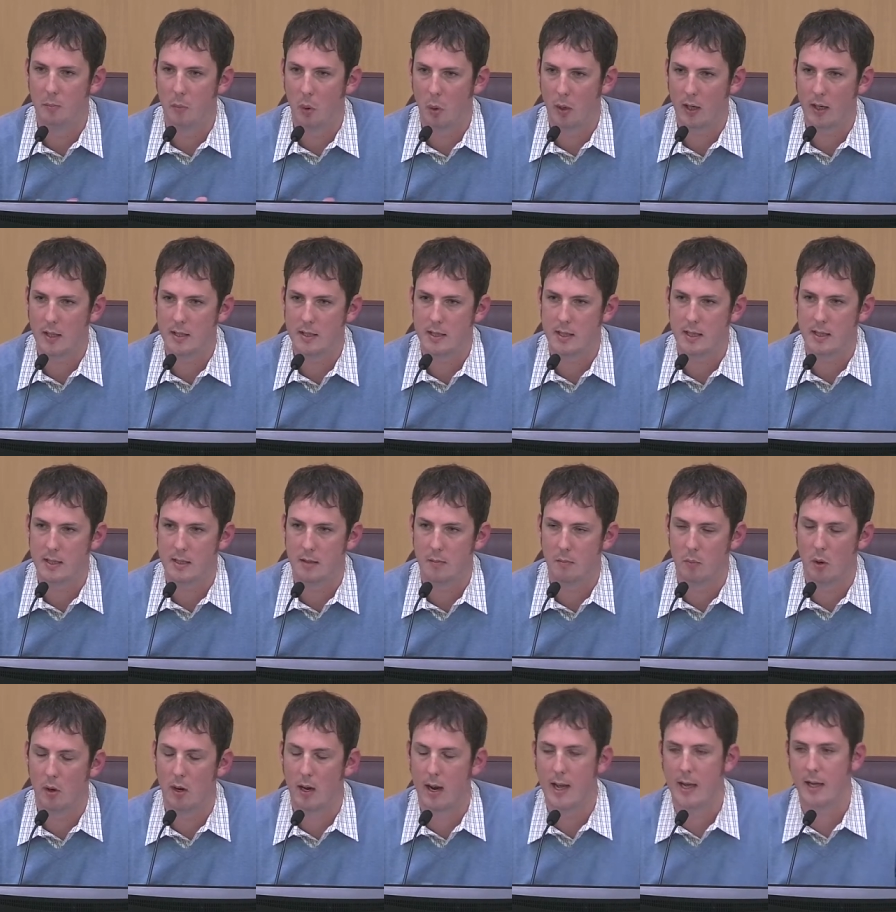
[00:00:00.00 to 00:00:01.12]
more consistent,
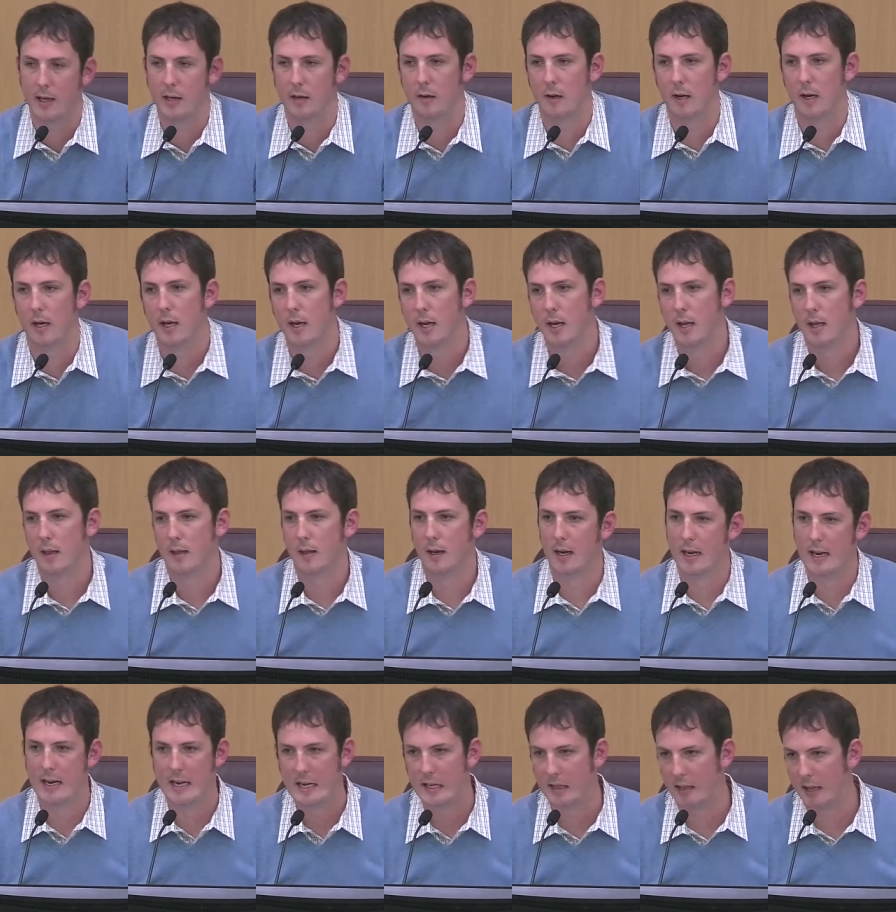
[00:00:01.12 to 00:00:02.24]
more accurate than
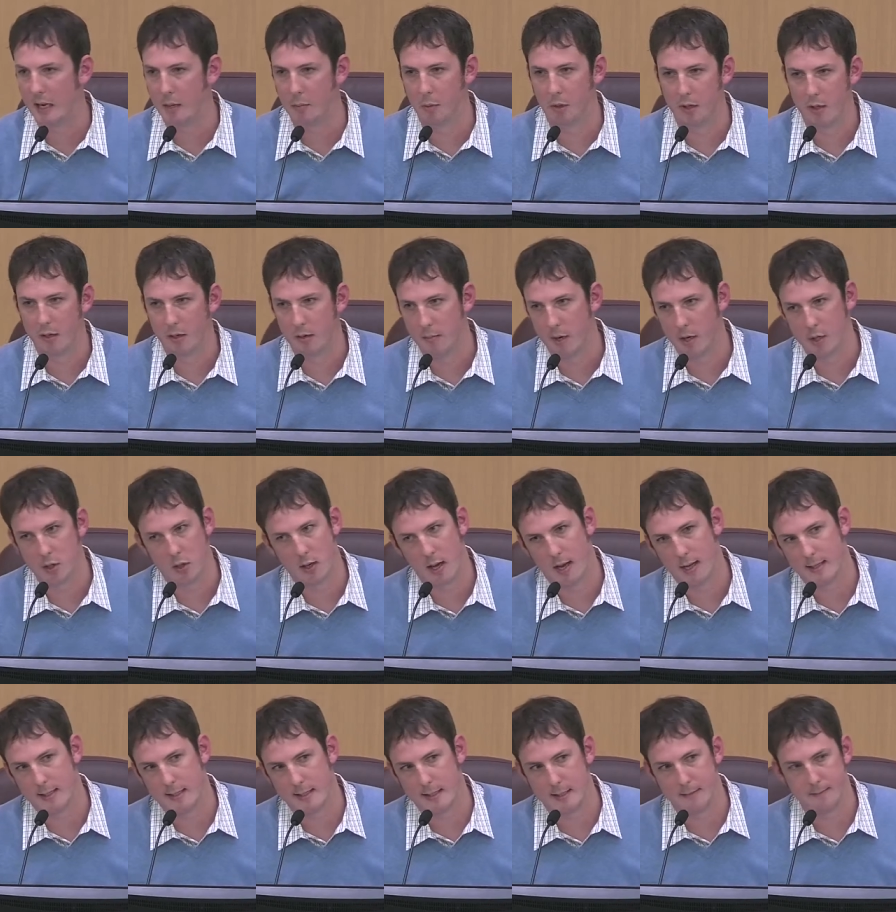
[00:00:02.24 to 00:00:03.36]
any label under Measure
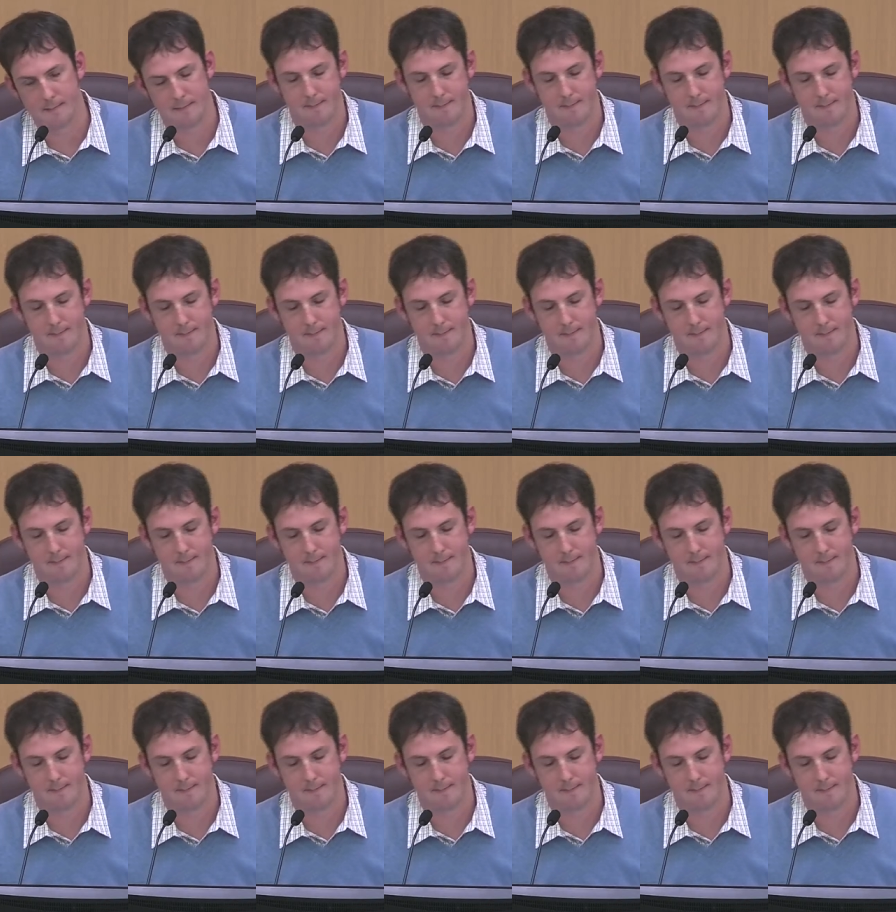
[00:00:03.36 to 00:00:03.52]
92.